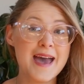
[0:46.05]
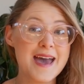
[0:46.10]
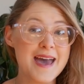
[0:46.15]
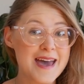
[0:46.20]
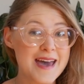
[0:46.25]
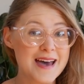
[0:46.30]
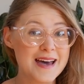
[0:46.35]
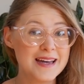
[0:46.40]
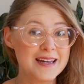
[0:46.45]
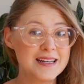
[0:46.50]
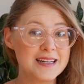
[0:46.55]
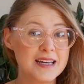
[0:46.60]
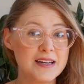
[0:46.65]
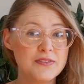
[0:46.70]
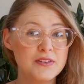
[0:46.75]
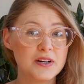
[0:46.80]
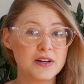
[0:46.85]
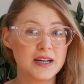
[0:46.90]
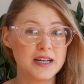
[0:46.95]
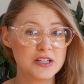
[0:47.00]
And
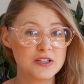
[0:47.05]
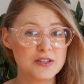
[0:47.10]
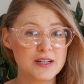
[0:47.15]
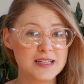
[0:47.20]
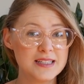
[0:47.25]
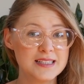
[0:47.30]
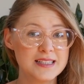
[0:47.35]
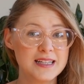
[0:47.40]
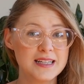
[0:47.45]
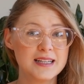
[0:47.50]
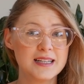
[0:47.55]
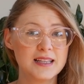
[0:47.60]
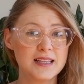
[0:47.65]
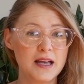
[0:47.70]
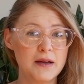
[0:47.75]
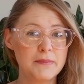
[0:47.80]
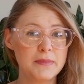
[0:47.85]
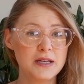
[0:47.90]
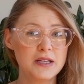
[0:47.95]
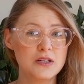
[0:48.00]
if you're interested,
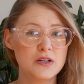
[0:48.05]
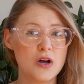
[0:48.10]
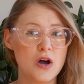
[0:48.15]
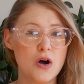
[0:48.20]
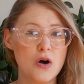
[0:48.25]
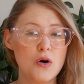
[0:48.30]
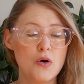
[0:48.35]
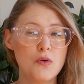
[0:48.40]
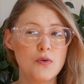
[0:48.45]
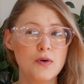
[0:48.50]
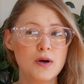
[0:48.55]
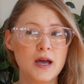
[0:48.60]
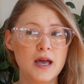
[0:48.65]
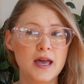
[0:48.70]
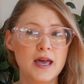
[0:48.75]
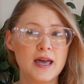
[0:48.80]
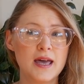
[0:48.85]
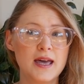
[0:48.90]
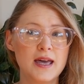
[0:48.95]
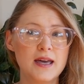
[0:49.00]
let me know
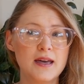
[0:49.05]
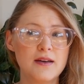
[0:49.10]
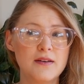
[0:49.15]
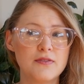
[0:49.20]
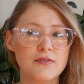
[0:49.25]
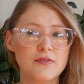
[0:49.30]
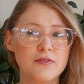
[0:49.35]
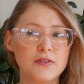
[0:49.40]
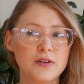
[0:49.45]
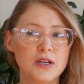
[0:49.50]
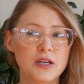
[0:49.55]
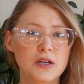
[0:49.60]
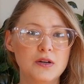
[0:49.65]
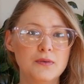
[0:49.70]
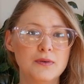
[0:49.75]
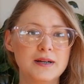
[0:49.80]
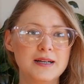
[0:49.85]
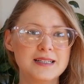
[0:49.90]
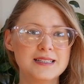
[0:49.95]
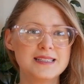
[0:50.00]
if
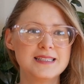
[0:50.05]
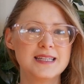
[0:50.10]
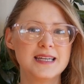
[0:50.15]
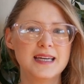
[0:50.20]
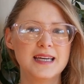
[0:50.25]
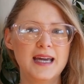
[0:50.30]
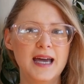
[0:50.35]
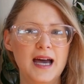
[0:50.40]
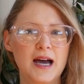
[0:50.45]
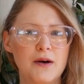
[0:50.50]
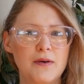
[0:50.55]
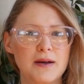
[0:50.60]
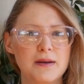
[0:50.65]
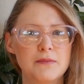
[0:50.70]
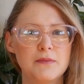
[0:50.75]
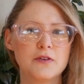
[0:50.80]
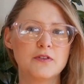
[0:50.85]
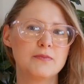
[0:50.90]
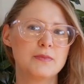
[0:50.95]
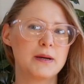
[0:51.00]
you want to see how I
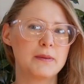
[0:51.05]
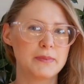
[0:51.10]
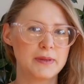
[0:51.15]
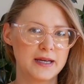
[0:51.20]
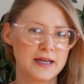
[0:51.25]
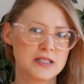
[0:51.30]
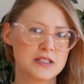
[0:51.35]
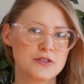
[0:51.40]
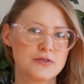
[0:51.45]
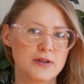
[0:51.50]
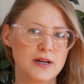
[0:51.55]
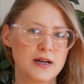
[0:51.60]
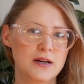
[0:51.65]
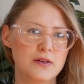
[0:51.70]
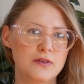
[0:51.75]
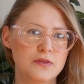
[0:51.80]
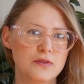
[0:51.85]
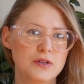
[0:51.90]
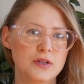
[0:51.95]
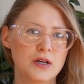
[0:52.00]
move my plants
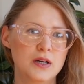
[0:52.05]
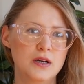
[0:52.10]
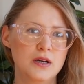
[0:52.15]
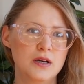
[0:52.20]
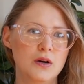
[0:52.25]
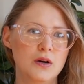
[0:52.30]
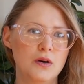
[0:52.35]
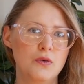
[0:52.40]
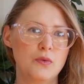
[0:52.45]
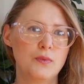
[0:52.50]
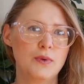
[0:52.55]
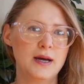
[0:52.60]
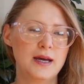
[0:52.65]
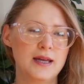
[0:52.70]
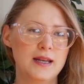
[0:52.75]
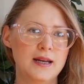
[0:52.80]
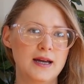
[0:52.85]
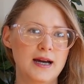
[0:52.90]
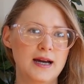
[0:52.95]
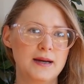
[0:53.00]
around
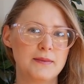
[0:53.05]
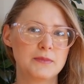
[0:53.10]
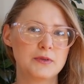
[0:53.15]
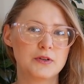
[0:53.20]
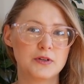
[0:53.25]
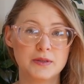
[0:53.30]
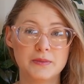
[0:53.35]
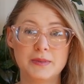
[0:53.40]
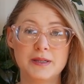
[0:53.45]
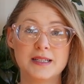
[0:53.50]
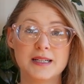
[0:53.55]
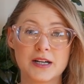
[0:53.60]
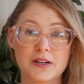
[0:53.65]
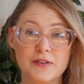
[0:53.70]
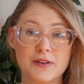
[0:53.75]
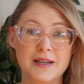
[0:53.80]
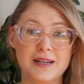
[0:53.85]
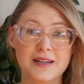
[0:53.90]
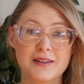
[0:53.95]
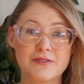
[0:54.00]
when I'm going to be
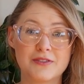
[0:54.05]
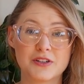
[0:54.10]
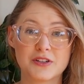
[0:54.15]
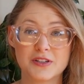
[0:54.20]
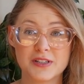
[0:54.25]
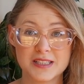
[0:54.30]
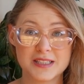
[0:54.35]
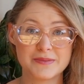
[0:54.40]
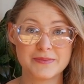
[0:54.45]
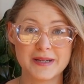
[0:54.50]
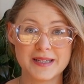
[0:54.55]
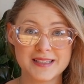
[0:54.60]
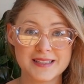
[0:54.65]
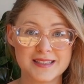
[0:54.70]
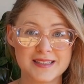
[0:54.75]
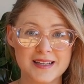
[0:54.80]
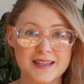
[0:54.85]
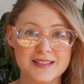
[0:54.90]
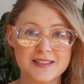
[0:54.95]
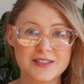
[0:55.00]
decorating for
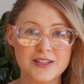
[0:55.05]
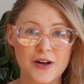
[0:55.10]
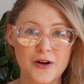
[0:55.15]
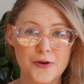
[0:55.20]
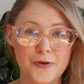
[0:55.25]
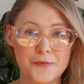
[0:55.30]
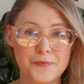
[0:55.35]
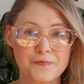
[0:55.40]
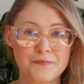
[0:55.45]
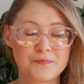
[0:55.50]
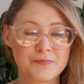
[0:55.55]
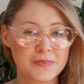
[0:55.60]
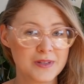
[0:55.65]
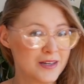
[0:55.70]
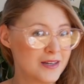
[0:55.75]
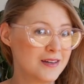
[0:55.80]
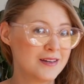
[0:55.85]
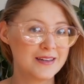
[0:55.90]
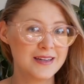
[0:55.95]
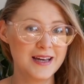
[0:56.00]
Christmas. So
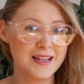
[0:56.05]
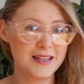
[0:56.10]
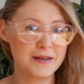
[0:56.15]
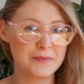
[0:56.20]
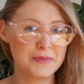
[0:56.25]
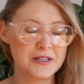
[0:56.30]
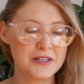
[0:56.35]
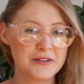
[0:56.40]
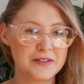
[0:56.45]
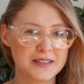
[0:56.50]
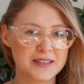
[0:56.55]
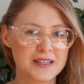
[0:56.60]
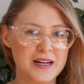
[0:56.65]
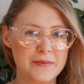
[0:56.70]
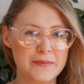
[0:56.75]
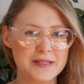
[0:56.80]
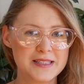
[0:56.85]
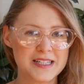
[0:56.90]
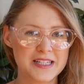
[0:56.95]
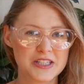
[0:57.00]
yeah, let me know in the
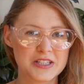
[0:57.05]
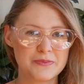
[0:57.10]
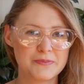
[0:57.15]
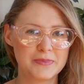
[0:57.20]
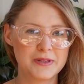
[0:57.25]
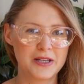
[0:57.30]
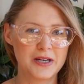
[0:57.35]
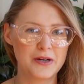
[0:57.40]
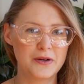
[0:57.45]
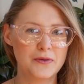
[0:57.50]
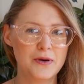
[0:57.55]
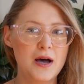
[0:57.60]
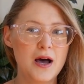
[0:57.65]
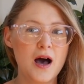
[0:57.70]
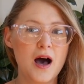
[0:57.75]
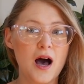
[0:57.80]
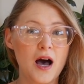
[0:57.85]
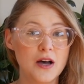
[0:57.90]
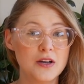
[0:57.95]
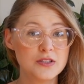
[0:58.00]
comment section below.
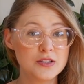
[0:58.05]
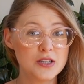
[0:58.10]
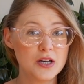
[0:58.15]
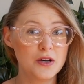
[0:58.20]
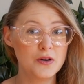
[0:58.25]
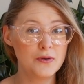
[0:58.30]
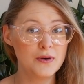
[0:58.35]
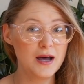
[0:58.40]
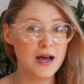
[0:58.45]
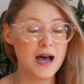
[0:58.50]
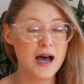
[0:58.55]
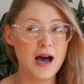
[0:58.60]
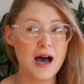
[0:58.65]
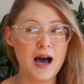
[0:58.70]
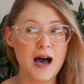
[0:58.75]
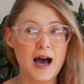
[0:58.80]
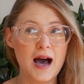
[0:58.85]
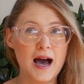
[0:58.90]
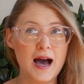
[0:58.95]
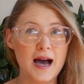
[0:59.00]
Also,
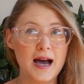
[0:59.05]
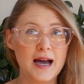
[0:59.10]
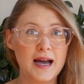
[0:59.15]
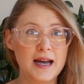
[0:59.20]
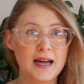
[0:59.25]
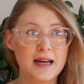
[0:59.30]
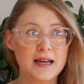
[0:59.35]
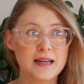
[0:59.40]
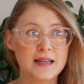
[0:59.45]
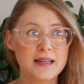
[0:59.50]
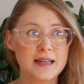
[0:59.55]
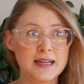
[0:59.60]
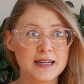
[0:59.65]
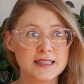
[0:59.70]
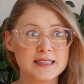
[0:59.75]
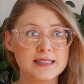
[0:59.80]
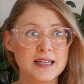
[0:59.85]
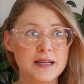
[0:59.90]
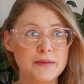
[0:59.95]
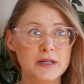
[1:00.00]

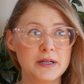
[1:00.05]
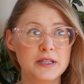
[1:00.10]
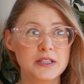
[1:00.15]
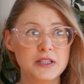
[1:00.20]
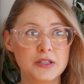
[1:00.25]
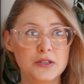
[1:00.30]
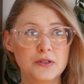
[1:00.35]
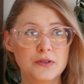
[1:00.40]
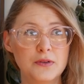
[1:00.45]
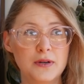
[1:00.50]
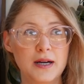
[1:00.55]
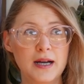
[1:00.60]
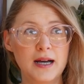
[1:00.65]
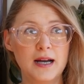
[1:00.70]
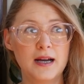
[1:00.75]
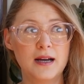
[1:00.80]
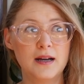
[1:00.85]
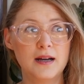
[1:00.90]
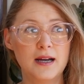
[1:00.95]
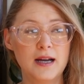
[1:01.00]
next I do
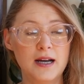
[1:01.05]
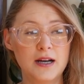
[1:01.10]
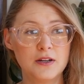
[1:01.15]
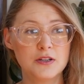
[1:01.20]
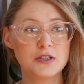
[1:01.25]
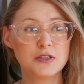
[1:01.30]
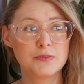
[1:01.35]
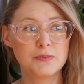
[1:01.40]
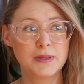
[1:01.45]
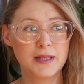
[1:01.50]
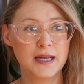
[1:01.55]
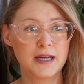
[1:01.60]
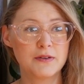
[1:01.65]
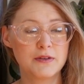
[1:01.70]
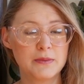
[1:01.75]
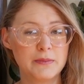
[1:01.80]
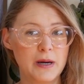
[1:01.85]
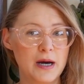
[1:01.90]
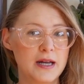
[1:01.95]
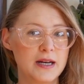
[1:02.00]
a house plant
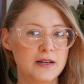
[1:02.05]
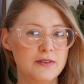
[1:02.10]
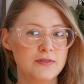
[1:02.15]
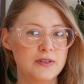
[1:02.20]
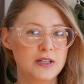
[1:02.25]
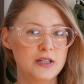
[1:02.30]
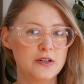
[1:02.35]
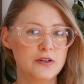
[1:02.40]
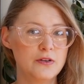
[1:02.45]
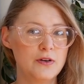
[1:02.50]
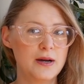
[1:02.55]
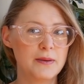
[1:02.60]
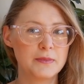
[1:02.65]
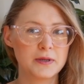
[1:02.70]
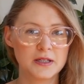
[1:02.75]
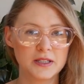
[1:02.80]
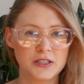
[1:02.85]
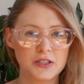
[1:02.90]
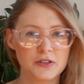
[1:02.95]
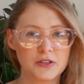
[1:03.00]
repotting video, I'm
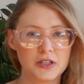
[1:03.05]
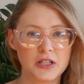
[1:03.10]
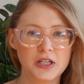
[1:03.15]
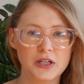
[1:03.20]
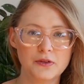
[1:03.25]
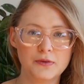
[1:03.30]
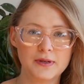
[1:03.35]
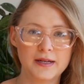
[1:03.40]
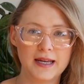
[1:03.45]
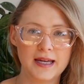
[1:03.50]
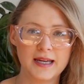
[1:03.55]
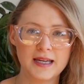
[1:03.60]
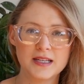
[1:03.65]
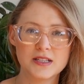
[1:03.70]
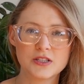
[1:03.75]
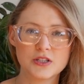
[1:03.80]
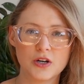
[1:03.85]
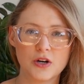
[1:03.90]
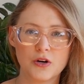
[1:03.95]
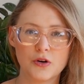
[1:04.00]
going to do a Q&A,
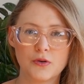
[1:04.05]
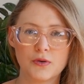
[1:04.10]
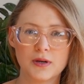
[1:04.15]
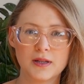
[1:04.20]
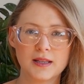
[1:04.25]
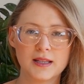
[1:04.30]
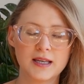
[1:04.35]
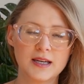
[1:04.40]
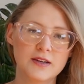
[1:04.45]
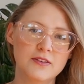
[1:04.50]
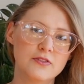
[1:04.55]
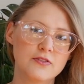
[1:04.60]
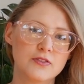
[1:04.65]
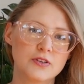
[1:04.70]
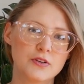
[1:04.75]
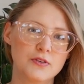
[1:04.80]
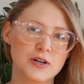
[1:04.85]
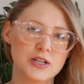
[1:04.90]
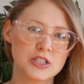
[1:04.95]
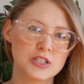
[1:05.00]
so
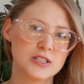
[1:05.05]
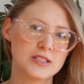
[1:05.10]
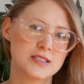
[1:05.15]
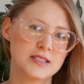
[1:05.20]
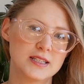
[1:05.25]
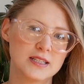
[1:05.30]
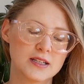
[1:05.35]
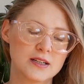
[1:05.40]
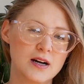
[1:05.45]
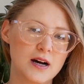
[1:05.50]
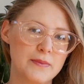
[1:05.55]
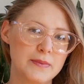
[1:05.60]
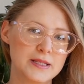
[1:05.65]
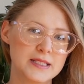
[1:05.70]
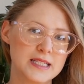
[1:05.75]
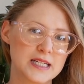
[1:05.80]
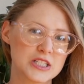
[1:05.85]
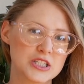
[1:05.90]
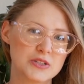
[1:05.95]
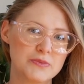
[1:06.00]
leave questions in the
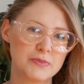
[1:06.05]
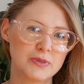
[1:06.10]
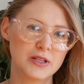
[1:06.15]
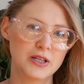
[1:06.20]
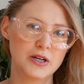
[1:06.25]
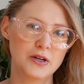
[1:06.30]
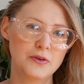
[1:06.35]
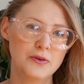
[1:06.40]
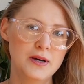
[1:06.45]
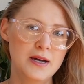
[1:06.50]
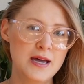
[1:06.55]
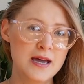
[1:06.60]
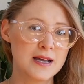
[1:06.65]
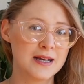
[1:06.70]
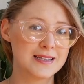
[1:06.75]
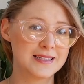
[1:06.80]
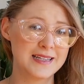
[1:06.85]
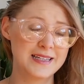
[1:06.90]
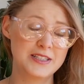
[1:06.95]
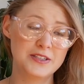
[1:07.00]
comment section below
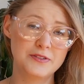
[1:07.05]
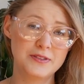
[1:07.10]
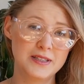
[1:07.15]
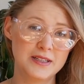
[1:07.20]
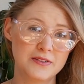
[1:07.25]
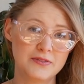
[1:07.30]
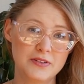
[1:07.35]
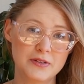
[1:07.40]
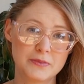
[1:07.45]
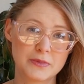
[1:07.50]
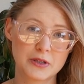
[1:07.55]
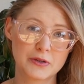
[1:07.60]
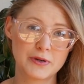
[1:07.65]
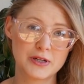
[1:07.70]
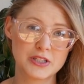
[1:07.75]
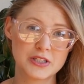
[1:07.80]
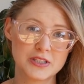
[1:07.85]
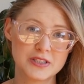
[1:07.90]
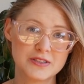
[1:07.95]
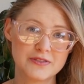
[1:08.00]
because I do need a few more
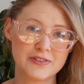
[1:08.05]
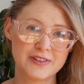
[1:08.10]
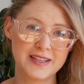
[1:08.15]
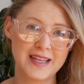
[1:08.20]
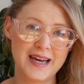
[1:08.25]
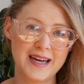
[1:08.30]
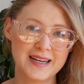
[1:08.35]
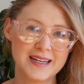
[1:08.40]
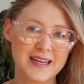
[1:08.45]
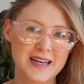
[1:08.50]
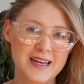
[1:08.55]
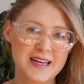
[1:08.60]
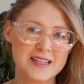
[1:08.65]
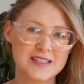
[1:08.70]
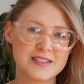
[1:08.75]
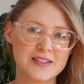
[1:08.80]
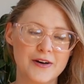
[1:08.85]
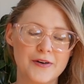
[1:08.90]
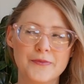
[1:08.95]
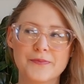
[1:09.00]
questions for that.
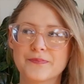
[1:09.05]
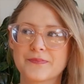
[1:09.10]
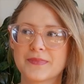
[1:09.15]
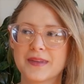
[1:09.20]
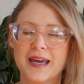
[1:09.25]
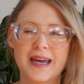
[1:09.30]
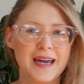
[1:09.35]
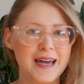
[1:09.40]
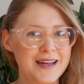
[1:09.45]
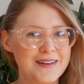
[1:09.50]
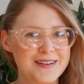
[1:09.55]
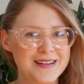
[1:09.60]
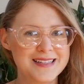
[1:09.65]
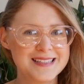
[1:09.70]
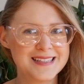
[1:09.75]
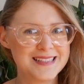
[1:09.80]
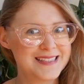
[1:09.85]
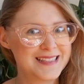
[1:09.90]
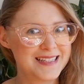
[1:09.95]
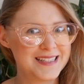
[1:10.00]
So
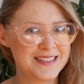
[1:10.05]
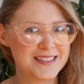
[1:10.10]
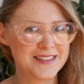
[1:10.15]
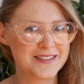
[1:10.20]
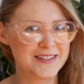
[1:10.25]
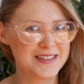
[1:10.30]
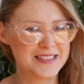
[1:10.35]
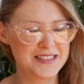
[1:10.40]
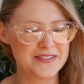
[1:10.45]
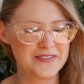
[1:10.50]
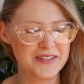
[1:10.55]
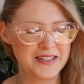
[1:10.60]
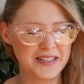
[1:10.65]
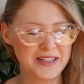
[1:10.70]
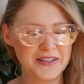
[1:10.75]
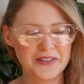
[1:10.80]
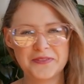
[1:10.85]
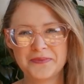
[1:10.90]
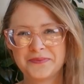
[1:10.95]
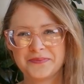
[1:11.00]
anyways, let's get to the rest of the
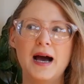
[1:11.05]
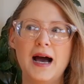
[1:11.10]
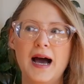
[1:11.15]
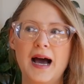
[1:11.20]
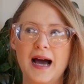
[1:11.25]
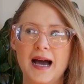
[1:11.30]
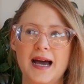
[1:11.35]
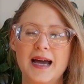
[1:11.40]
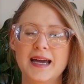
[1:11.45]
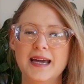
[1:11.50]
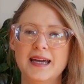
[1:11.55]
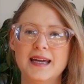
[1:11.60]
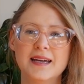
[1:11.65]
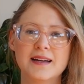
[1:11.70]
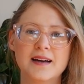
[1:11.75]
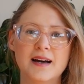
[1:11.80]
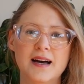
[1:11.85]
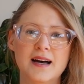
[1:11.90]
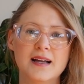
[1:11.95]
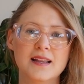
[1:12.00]
video.
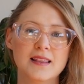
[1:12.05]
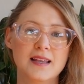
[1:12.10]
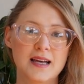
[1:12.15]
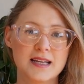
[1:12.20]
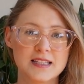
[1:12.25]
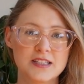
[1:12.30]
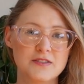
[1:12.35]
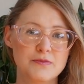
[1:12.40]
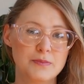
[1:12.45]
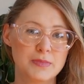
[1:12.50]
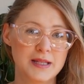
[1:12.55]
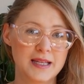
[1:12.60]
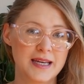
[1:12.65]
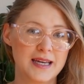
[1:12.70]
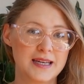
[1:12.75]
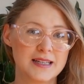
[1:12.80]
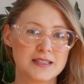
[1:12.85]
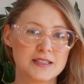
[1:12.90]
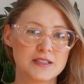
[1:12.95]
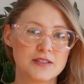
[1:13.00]
I got lots of
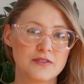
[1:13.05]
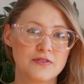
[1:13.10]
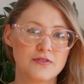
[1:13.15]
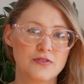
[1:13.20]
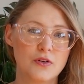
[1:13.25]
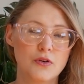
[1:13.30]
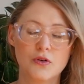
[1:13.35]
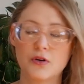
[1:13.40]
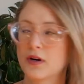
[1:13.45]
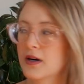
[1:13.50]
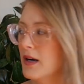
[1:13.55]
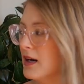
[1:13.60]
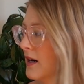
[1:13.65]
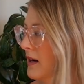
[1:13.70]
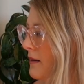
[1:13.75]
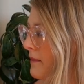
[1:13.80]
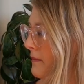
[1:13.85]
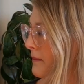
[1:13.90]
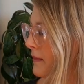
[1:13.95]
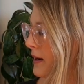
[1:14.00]
plants
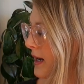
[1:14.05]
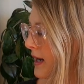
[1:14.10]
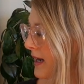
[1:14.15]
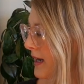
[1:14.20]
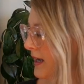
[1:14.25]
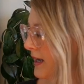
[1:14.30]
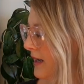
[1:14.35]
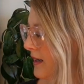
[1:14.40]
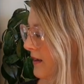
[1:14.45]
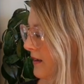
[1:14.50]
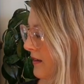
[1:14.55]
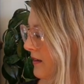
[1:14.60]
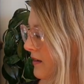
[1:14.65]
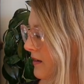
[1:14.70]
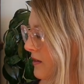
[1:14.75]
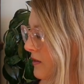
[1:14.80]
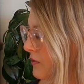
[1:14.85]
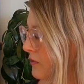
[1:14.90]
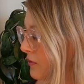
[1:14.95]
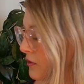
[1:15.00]
for my
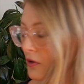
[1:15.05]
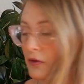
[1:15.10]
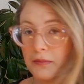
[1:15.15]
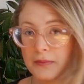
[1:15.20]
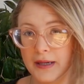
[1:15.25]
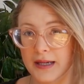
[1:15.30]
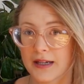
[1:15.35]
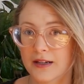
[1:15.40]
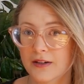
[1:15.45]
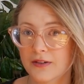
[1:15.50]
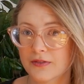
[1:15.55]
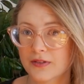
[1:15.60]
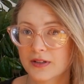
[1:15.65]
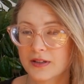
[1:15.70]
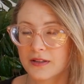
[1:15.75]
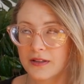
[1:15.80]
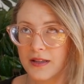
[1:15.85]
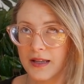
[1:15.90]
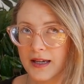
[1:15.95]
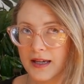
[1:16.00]
room
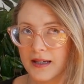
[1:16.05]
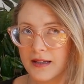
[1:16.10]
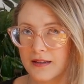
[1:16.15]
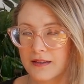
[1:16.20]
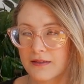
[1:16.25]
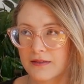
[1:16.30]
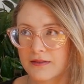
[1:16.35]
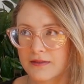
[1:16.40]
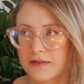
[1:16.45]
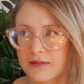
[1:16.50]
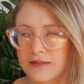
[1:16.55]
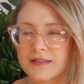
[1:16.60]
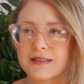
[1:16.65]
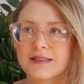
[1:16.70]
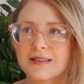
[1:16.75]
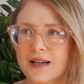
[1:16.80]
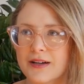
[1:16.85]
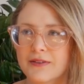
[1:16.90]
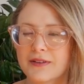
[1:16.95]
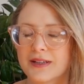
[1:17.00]
makeover thing.
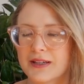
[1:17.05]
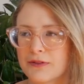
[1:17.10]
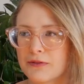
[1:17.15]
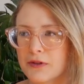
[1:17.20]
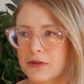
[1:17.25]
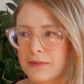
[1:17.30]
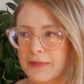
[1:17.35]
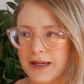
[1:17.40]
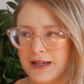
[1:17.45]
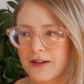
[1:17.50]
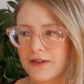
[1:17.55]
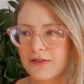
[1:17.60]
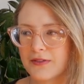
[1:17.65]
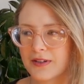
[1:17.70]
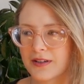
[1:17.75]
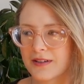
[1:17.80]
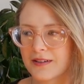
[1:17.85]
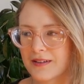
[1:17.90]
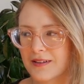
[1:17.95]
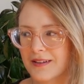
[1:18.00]
It's not really a room
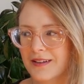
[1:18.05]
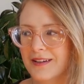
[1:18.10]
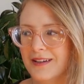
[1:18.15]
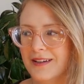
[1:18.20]
makeover,